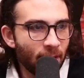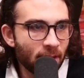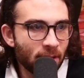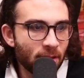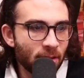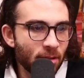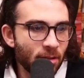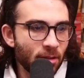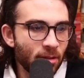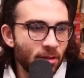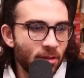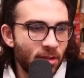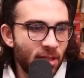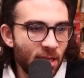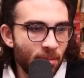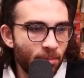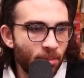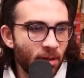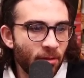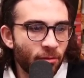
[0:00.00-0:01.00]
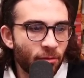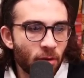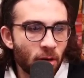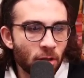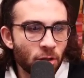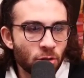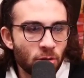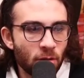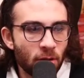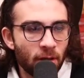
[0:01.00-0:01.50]
And it's deeply
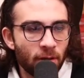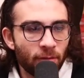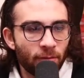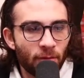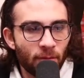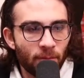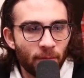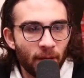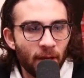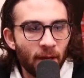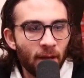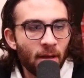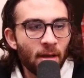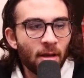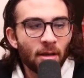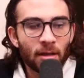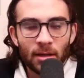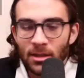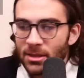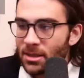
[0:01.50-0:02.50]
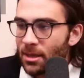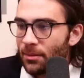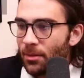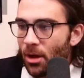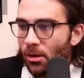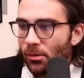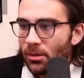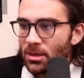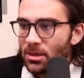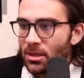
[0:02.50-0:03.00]
frustrating for me because
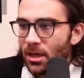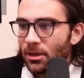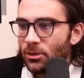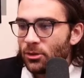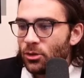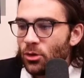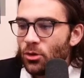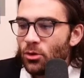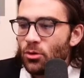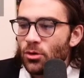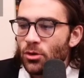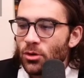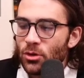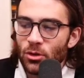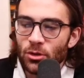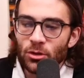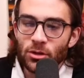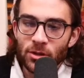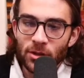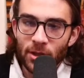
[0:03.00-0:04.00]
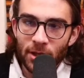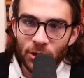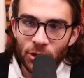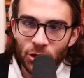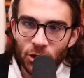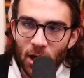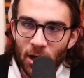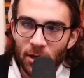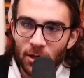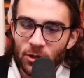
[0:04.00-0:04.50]
I'm always like, dude, your
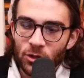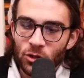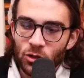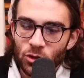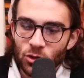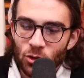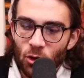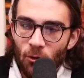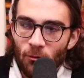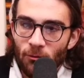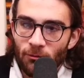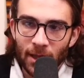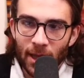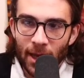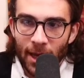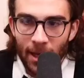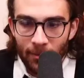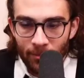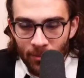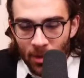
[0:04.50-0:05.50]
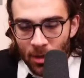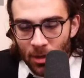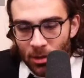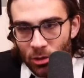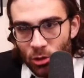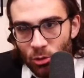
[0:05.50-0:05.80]
slingshot is so lame.